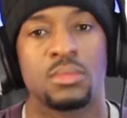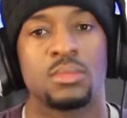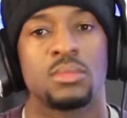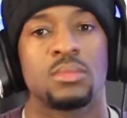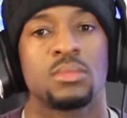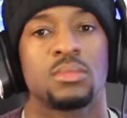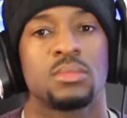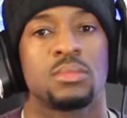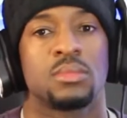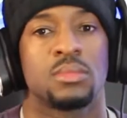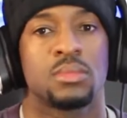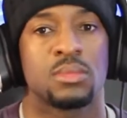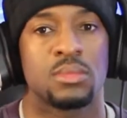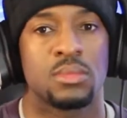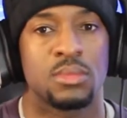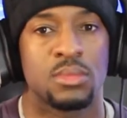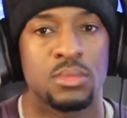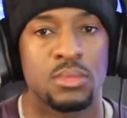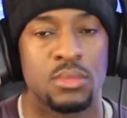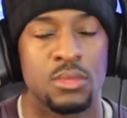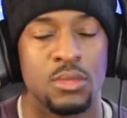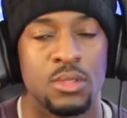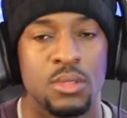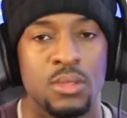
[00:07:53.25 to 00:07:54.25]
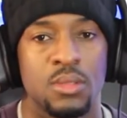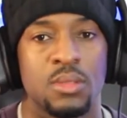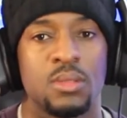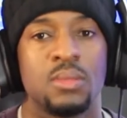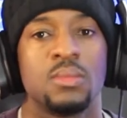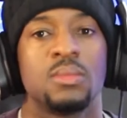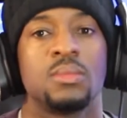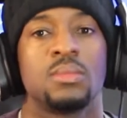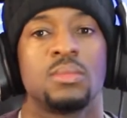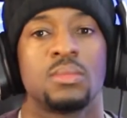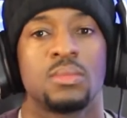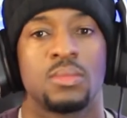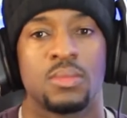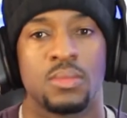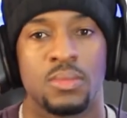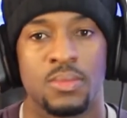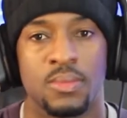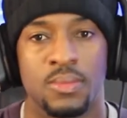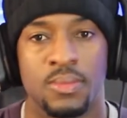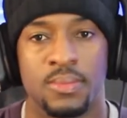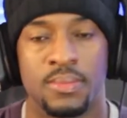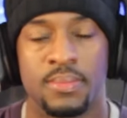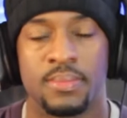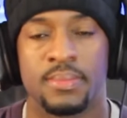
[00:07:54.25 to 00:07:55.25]
And I believe that a lot of
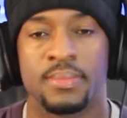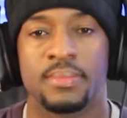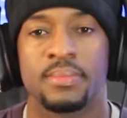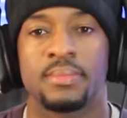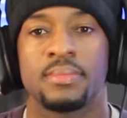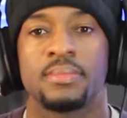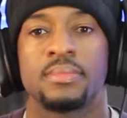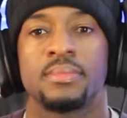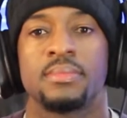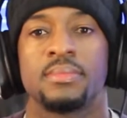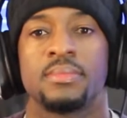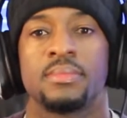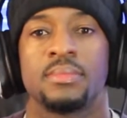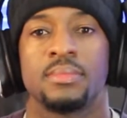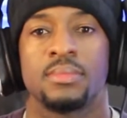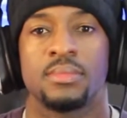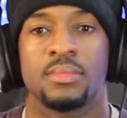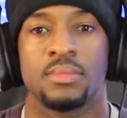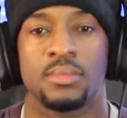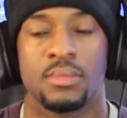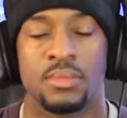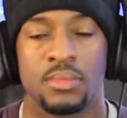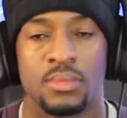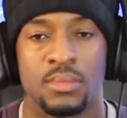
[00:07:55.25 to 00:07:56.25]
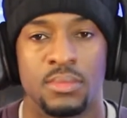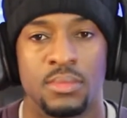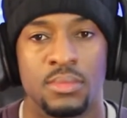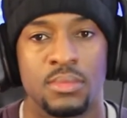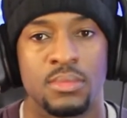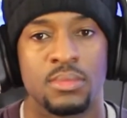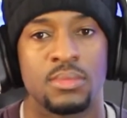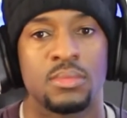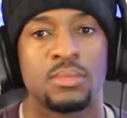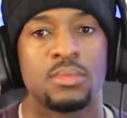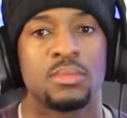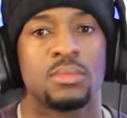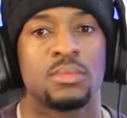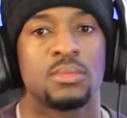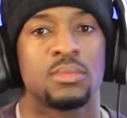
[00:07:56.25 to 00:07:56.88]
Scorpio games are just going to take that code.